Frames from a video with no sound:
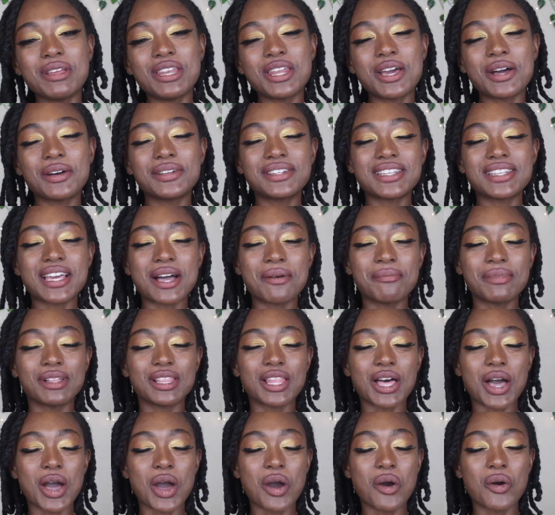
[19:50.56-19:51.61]
me know down
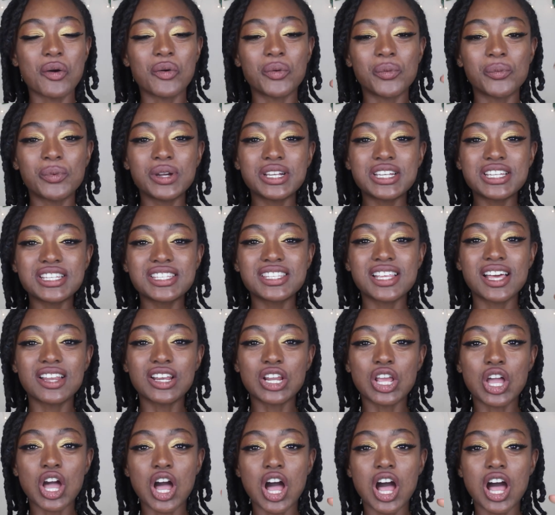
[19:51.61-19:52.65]
below which
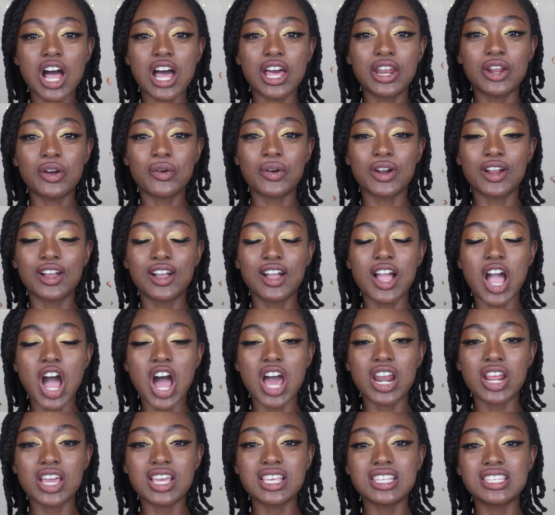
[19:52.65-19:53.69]
sun god or
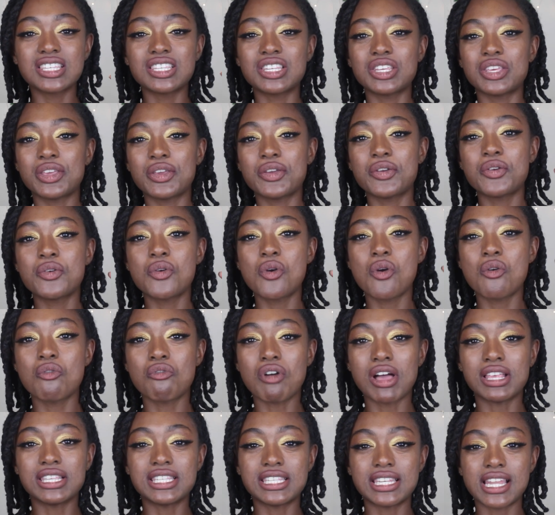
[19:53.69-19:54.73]
goddess you
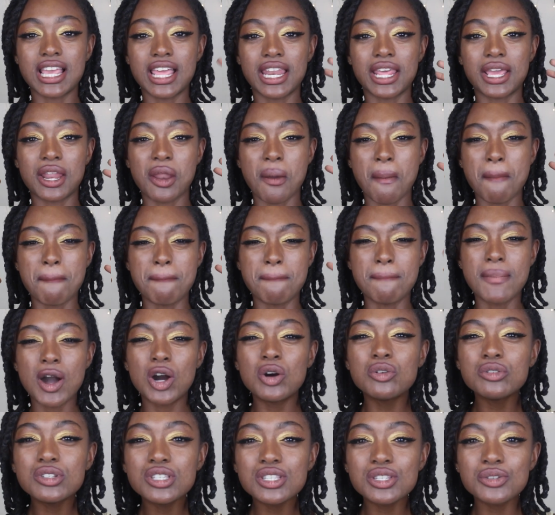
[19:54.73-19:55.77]
resonated
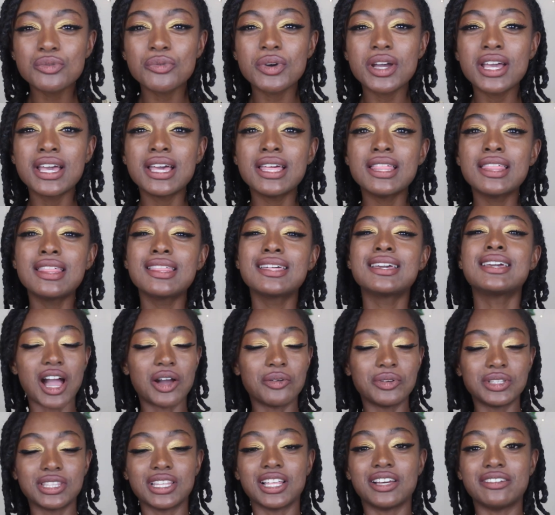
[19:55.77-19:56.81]
most with. I
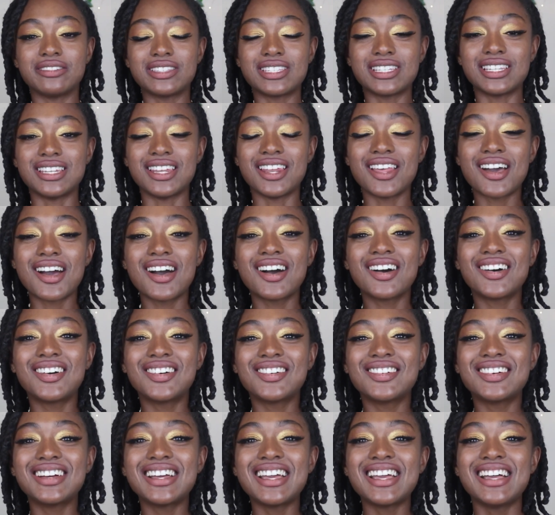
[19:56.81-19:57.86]
would love to
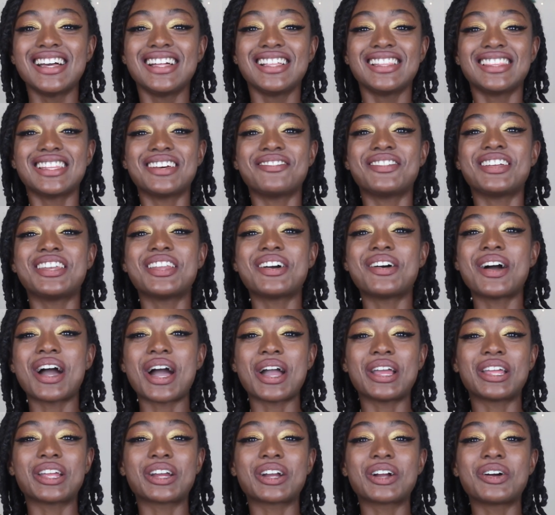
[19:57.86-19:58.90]
know. Let me know
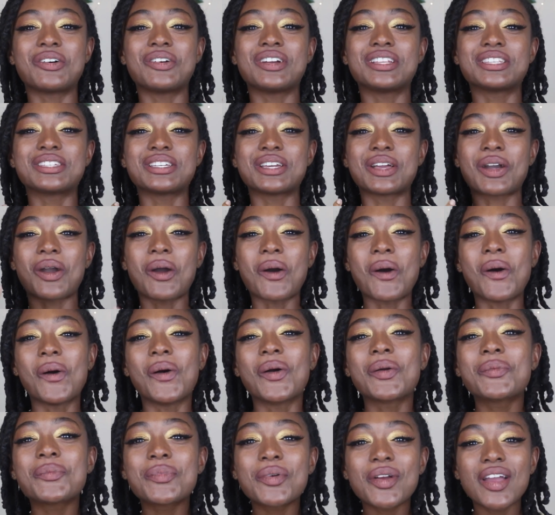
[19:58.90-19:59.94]
how you're going to
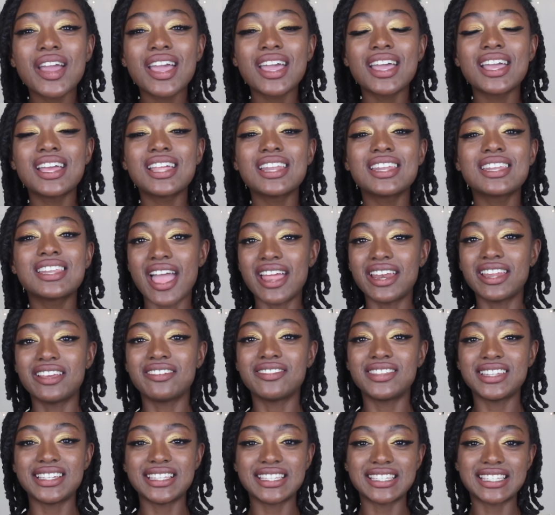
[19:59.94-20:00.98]
incorporate any
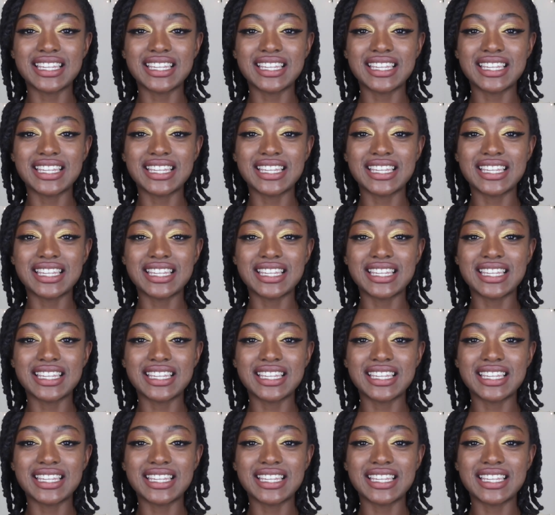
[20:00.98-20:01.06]
of these